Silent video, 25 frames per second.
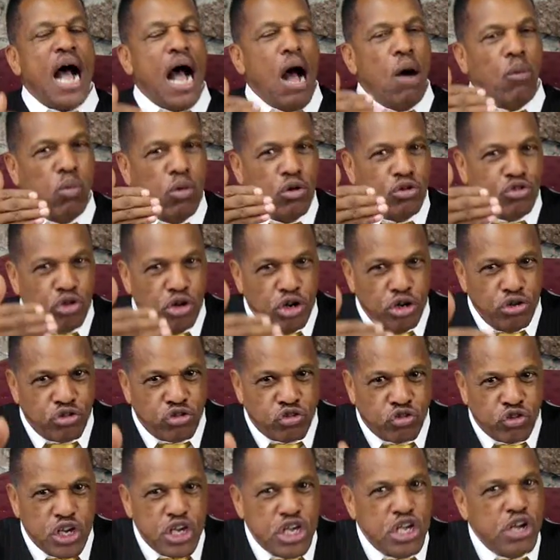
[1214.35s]
I want you to
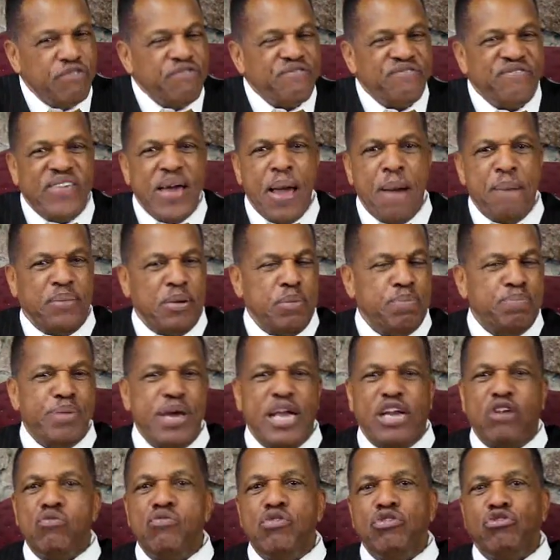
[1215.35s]
see your family
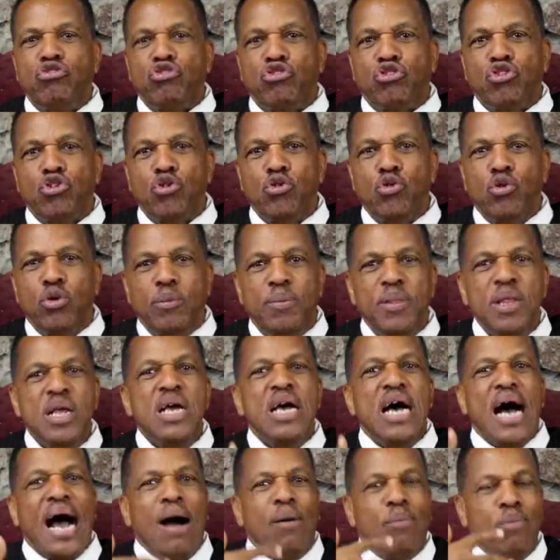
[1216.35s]
being restored.
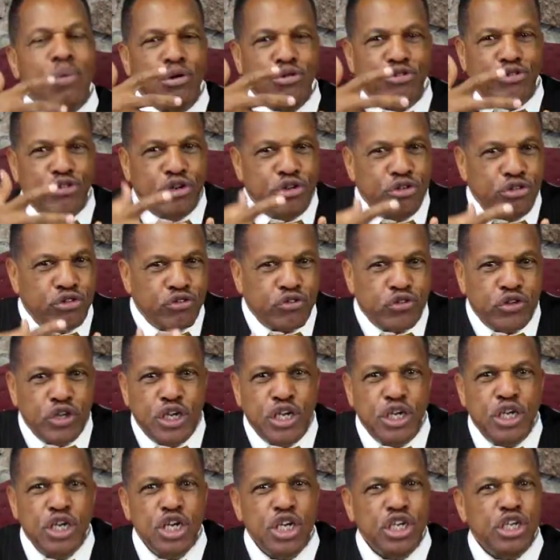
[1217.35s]
I want you to
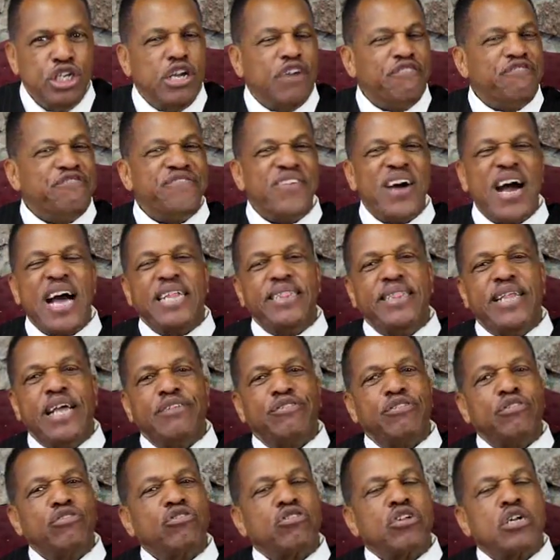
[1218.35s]
see your
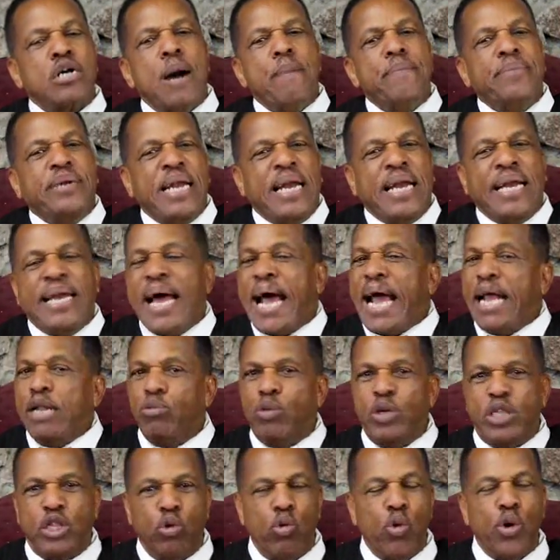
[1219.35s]
finances coming in
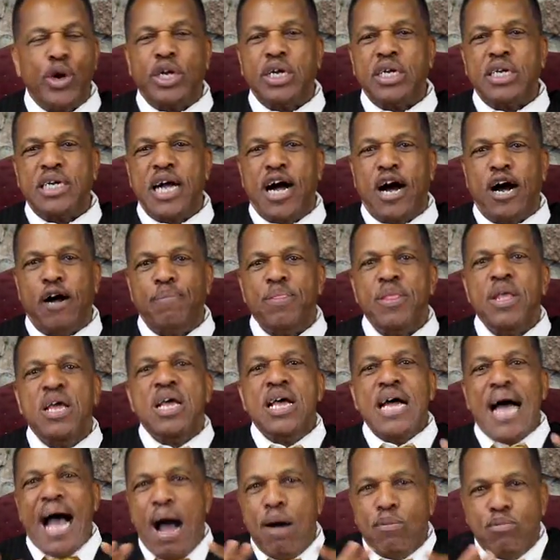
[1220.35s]
line with the Word of God.
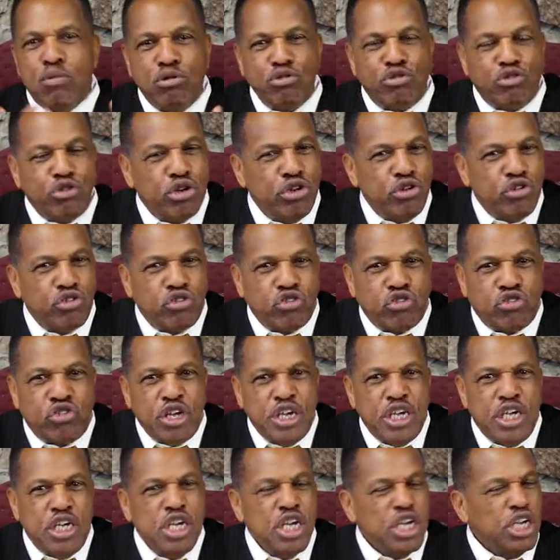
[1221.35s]
I want you to
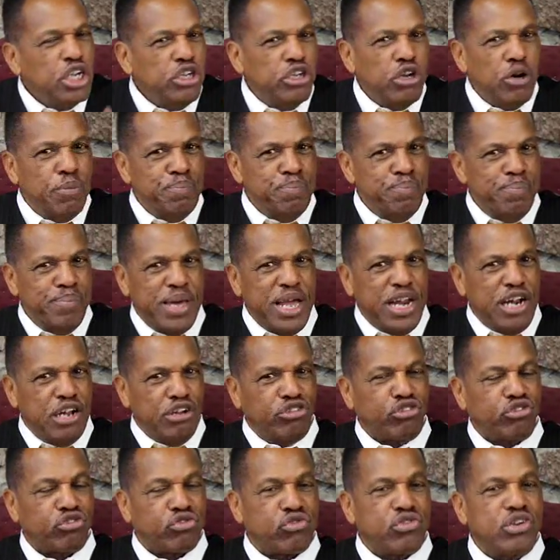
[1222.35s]
see your
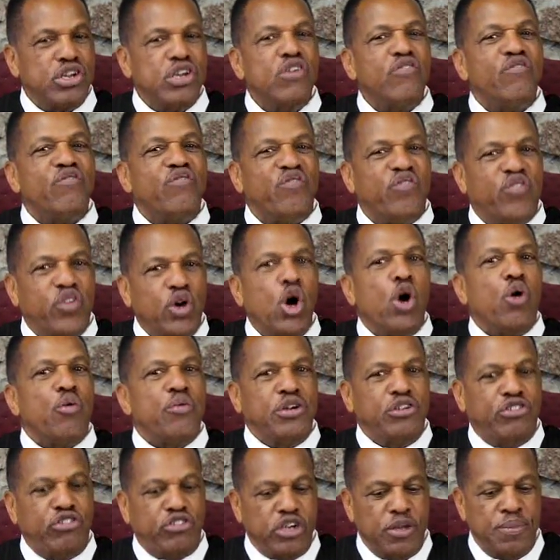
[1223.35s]
ministry
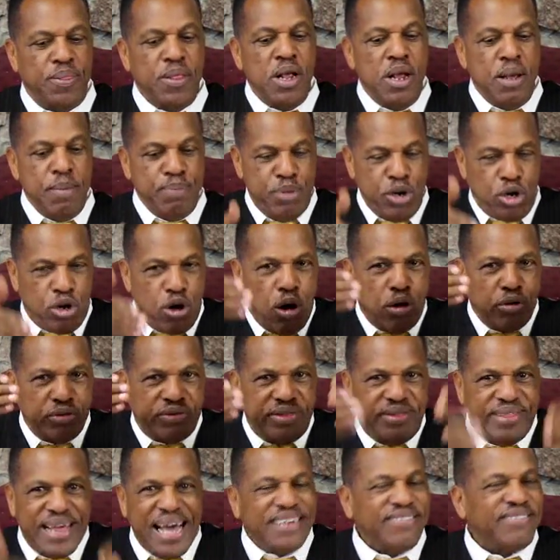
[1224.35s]
flourishing
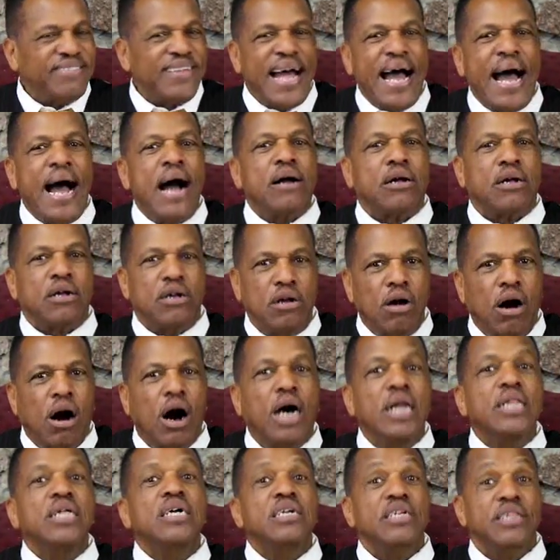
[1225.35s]
because that's how
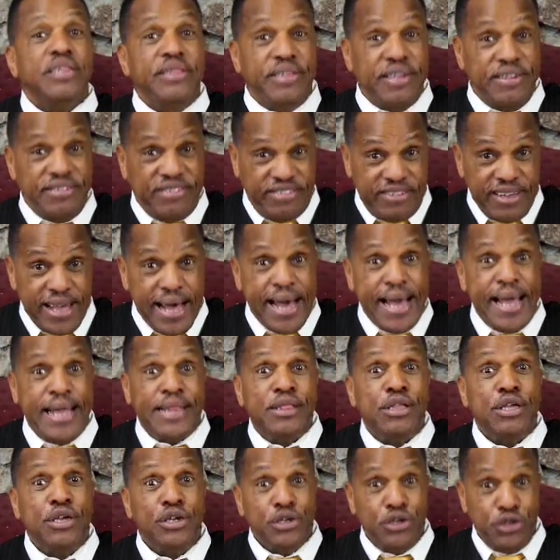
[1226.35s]
God
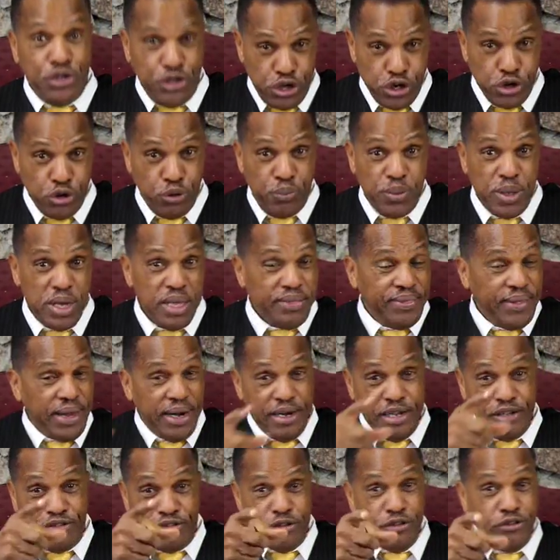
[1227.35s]
designed you. Now,
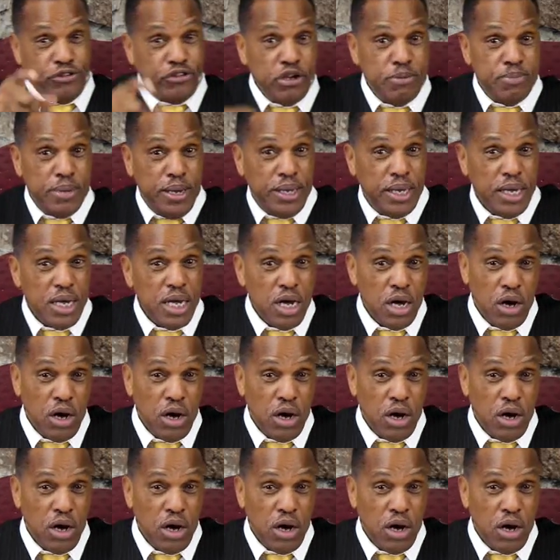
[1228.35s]
listen to me.